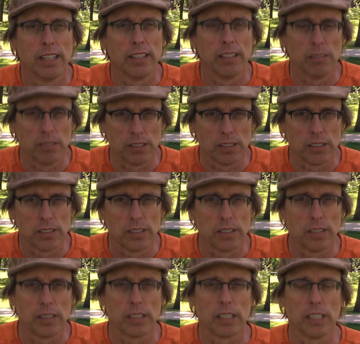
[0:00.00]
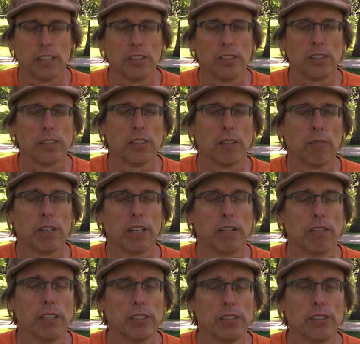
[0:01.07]
that will get you to, what I
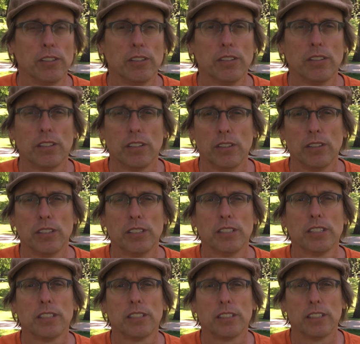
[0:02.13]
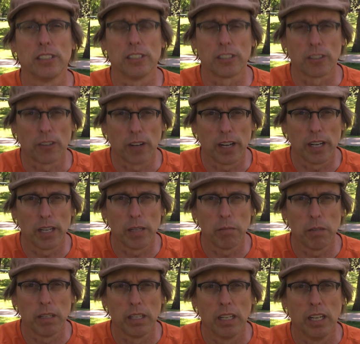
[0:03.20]
want you to do is just
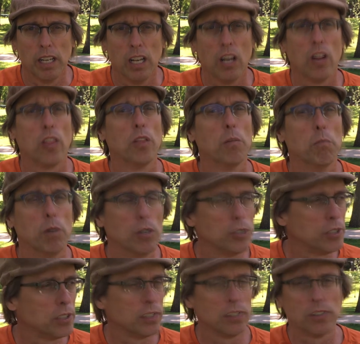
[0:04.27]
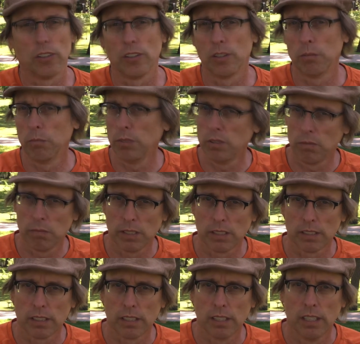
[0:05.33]
describe the motion or the movement
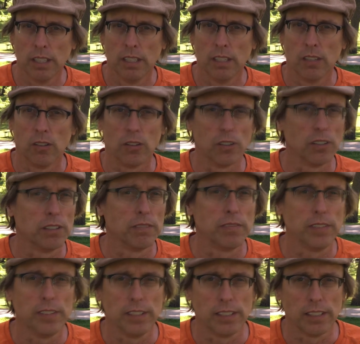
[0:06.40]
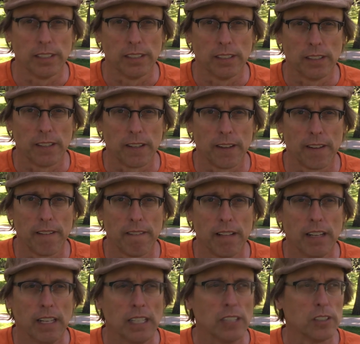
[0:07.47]
or the feeling. Okay?
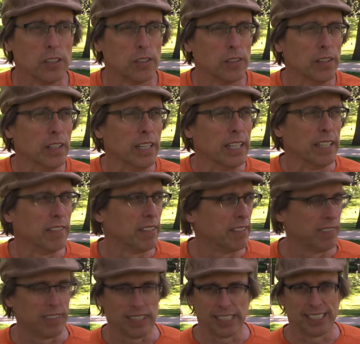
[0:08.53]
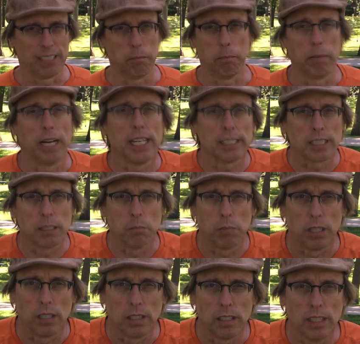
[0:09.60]
So if I said
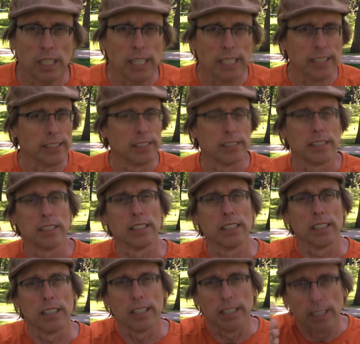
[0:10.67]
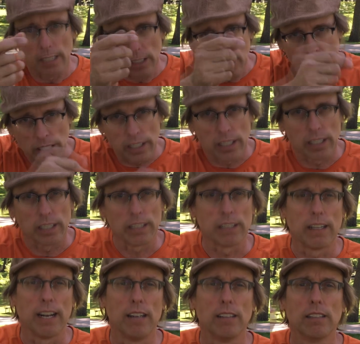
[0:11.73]
basketball, this isn't a cookie
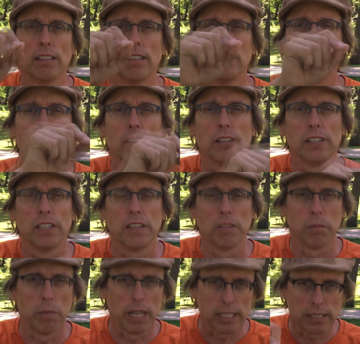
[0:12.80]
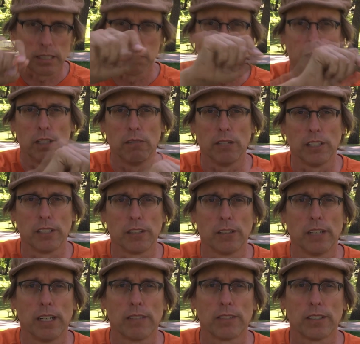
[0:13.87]
cutter outline drawing of a basketball I want you to go
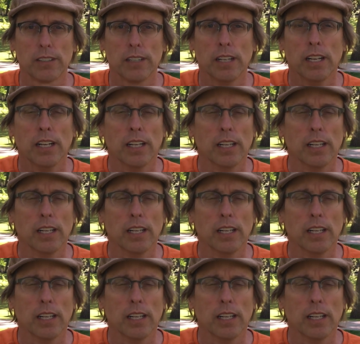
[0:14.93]
after,